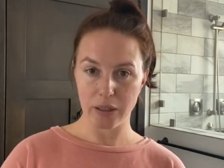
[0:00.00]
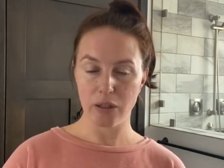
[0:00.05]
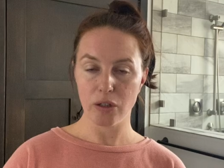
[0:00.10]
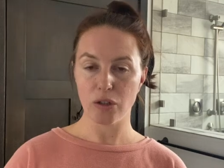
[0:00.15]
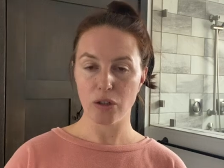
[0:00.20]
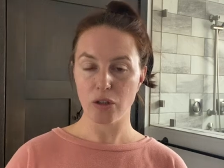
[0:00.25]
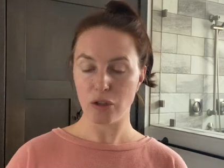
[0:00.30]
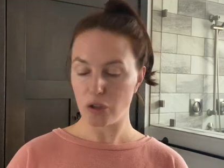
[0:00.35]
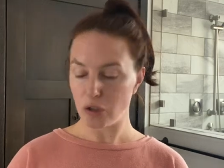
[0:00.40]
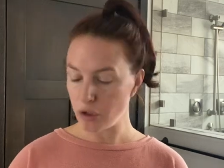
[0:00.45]

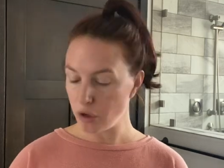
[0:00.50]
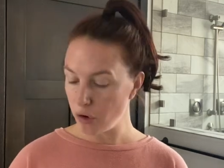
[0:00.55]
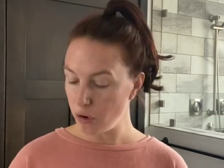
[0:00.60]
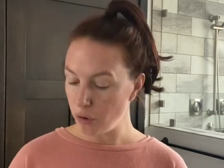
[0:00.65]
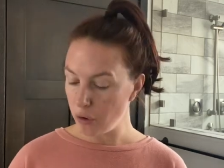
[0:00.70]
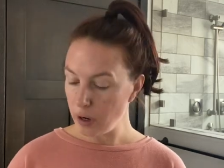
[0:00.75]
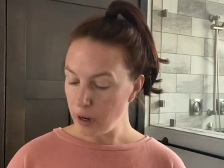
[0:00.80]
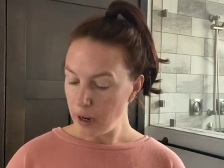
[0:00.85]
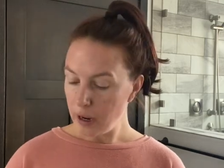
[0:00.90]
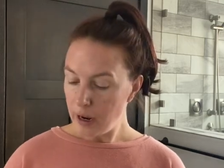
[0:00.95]

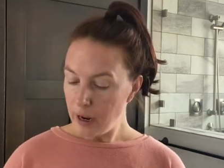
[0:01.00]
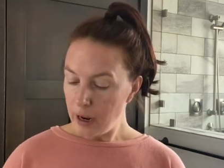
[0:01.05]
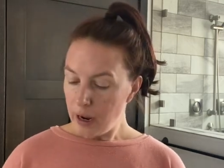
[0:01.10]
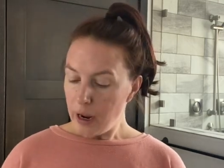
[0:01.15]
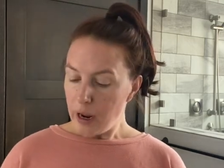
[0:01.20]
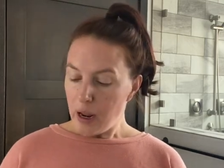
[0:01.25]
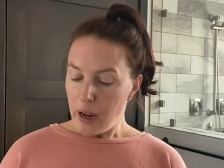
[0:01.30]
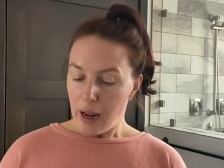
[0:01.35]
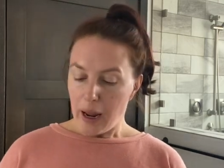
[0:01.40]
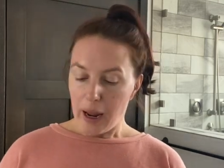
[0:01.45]
So
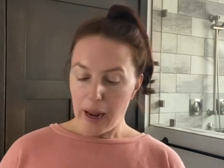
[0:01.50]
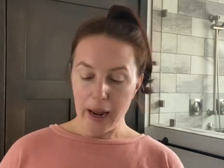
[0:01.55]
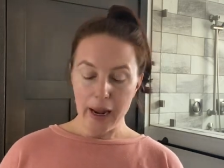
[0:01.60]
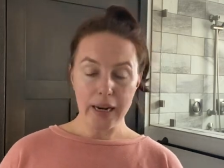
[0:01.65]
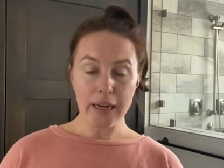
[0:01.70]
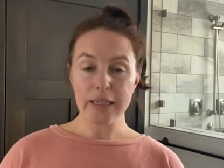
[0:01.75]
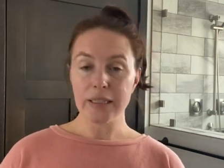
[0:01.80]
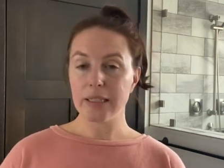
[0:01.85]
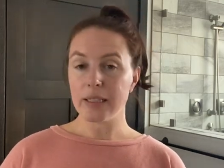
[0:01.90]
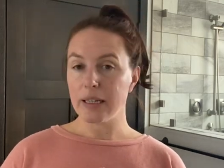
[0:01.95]

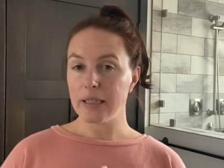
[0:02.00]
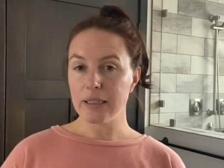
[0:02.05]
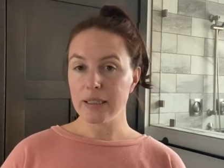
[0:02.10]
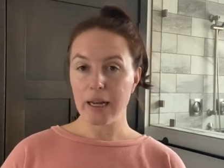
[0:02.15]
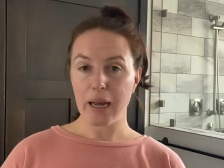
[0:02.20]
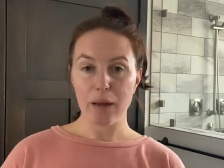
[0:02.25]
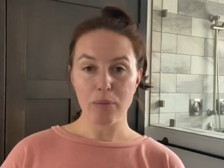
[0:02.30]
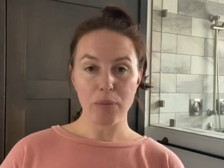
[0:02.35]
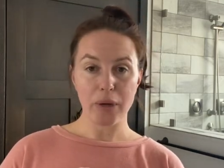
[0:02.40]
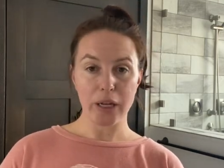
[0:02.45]
any skin
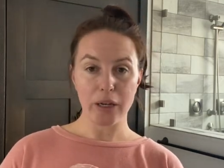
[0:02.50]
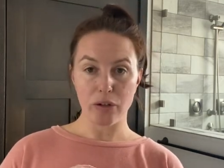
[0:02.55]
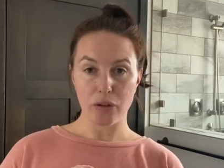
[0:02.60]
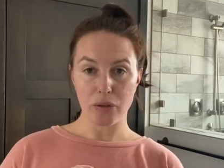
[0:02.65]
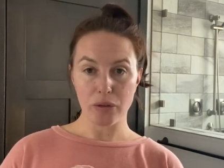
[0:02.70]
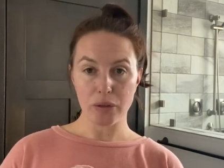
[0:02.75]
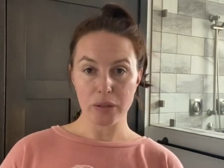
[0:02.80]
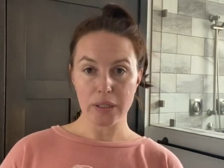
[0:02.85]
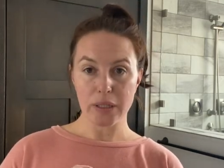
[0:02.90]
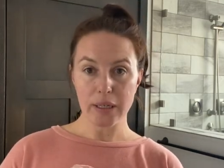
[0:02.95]
type can
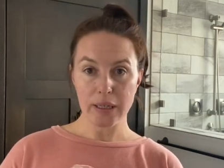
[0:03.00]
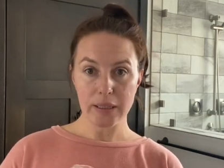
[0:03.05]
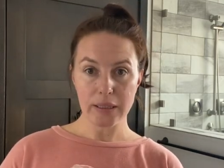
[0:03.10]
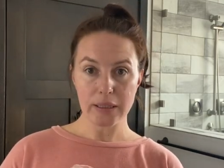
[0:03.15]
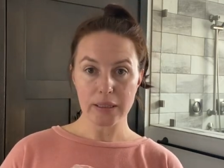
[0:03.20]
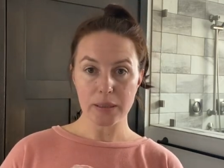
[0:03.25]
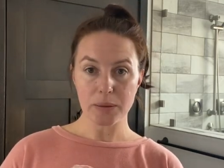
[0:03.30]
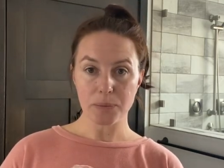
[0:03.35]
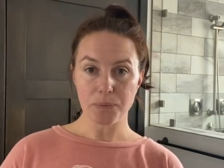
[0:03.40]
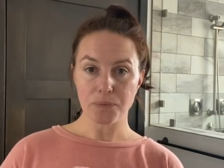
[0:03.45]
use
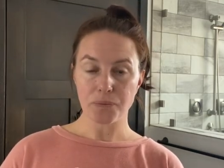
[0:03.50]
this.